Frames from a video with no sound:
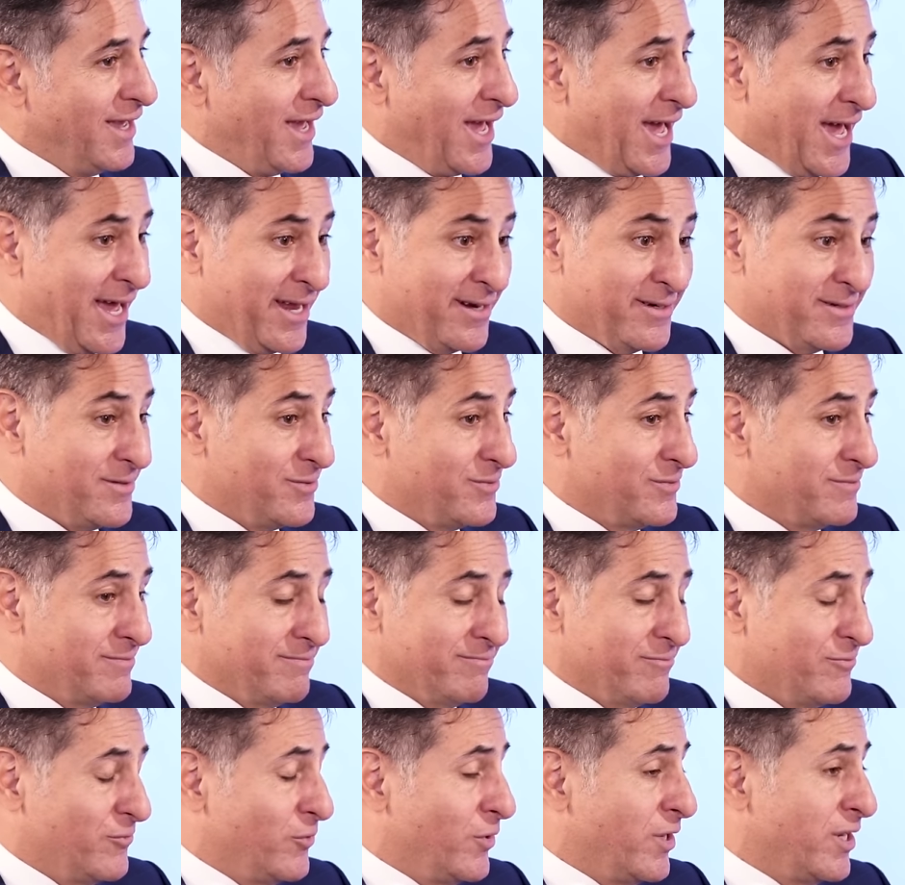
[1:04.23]
And
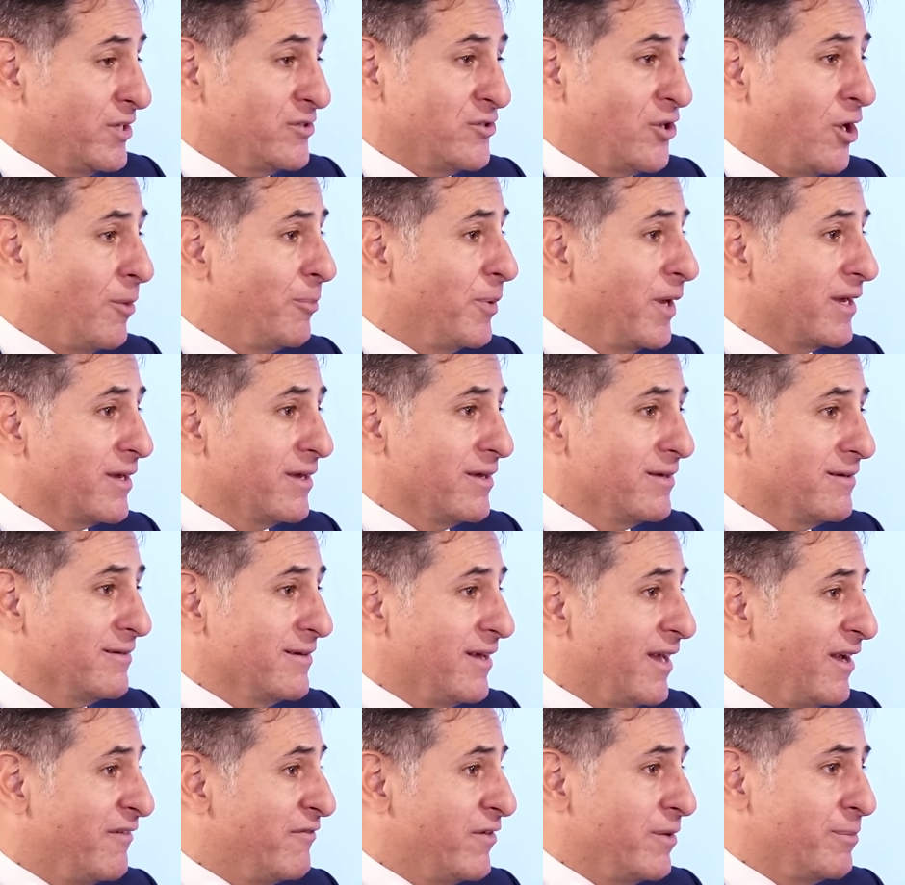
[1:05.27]
what a topic.
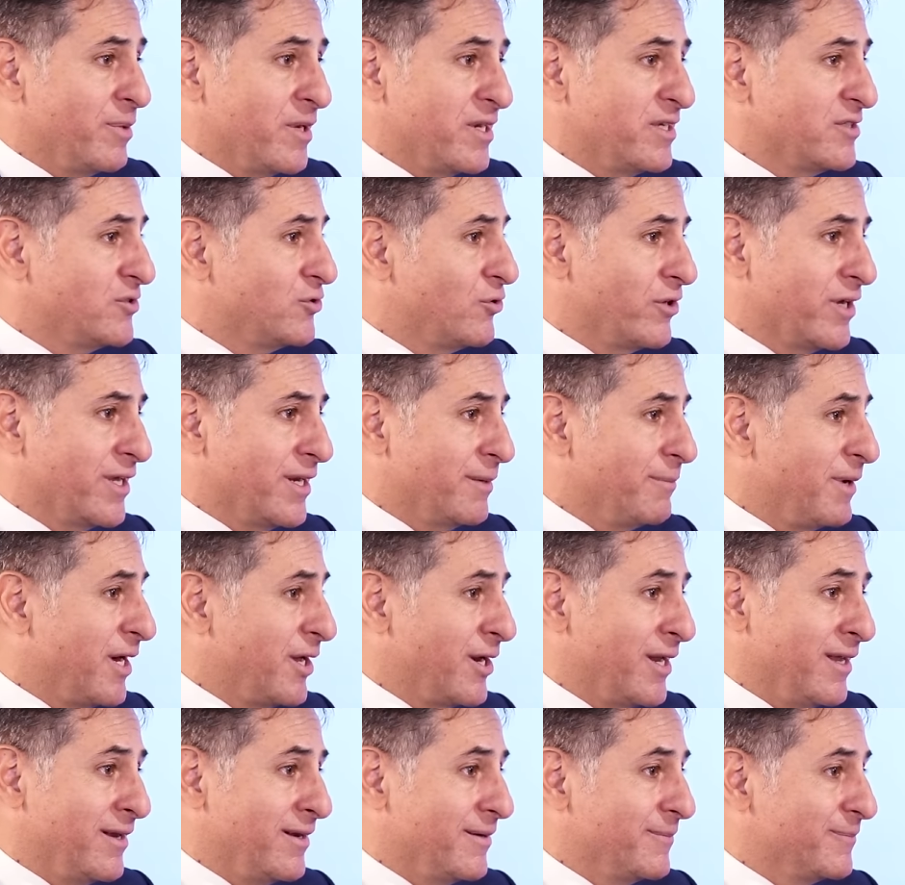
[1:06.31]
Everybody's talking
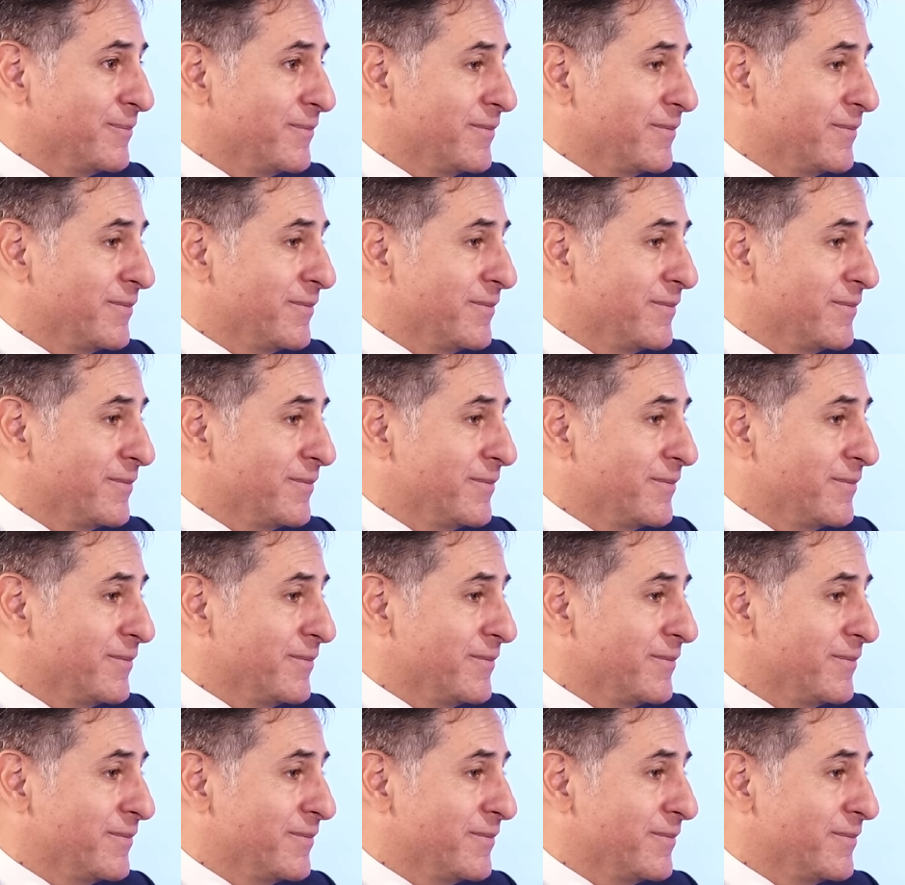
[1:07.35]
about it.